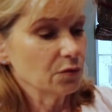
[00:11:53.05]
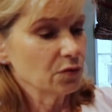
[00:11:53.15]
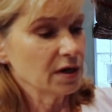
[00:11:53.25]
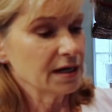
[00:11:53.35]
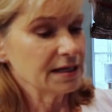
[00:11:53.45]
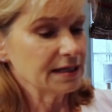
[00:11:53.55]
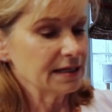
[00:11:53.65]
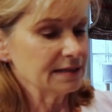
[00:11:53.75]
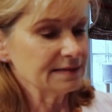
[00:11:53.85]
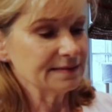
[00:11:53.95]
right
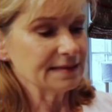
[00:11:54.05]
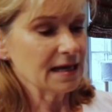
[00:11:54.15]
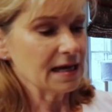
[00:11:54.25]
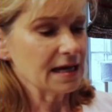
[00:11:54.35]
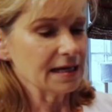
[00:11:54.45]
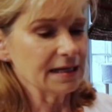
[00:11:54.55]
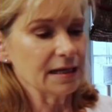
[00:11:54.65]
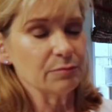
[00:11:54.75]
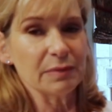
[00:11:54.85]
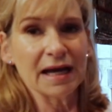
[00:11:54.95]
inside
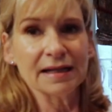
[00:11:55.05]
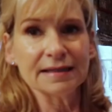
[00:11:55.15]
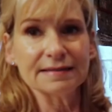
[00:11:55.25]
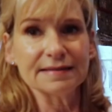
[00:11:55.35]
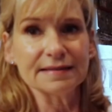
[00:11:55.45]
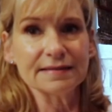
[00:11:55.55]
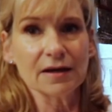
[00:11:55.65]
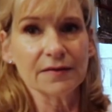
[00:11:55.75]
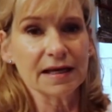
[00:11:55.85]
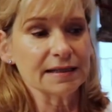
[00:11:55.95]
and balances
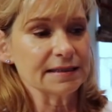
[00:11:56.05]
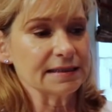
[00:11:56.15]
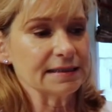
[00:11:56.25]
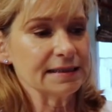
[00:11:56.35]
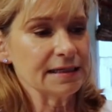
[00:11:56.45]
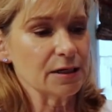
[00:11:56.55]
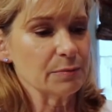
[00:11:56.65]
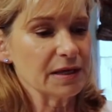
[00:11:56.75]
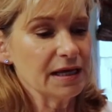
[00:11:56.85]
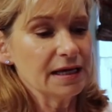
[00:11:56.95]
on that little
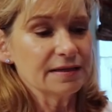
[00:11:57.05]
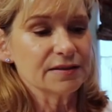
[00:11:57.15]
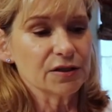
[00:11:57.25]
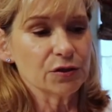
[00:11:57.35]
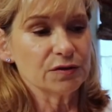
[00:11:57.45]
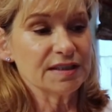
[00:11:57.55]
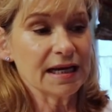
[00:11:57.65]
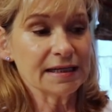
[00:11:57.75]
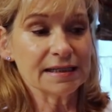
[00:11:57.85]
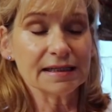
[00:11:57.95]
lip. So you
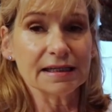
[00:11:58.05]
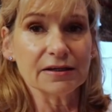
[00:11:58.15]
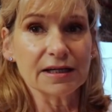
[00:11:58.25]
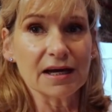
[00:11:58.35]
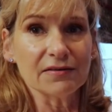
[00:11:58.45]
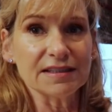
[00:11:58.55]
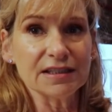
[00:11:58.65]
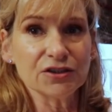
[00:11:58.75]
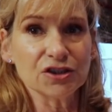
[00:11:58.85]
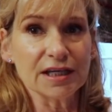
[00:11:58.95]
technically could have a
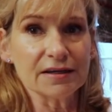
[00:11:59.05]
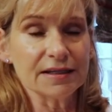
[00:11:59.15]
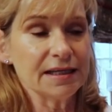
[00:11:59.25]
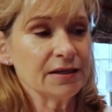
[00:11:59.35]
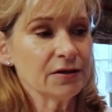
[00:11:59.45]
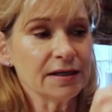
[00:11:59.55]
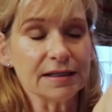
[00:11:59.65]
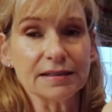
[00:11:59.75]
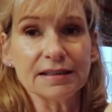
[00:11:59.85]
dish down here and a